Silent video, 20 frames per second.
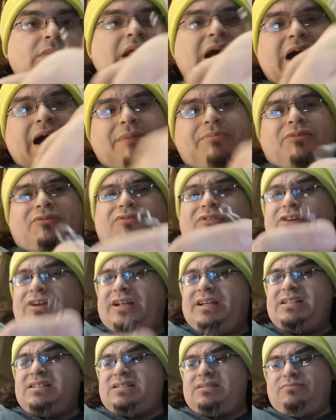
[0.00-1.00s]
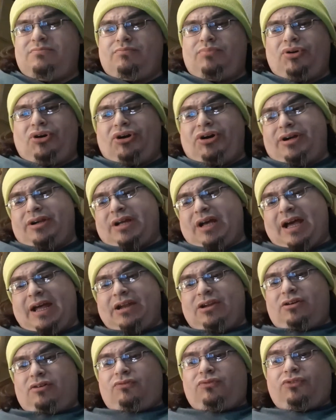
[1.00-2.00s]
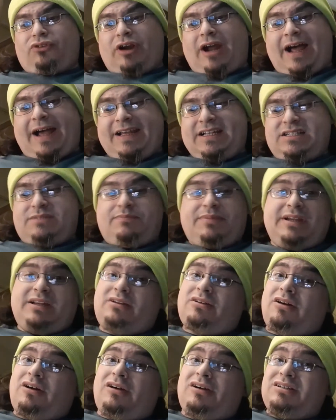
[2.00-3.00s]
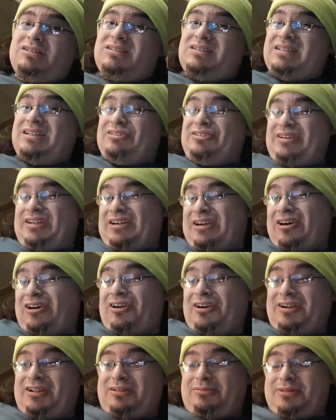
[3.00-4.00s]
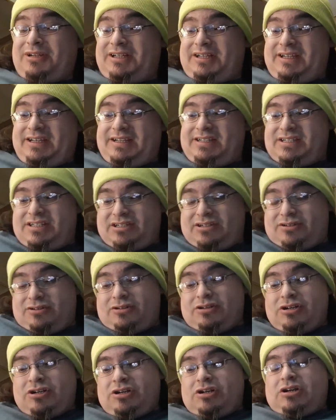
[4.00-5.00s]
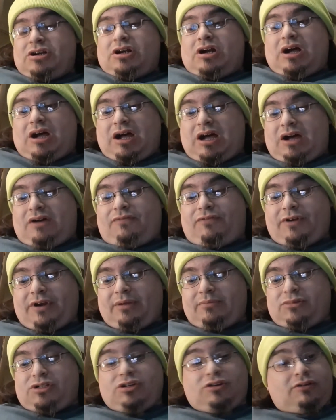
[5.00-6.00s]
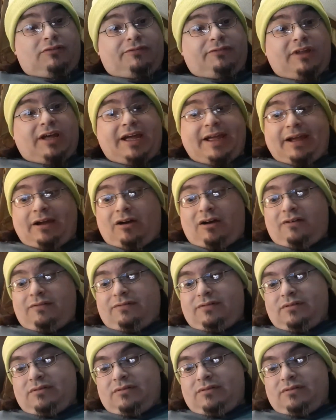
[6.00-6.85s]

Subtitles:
I prefer these, but I know for high-speed cars, they are a little bit easier for them to go flying off.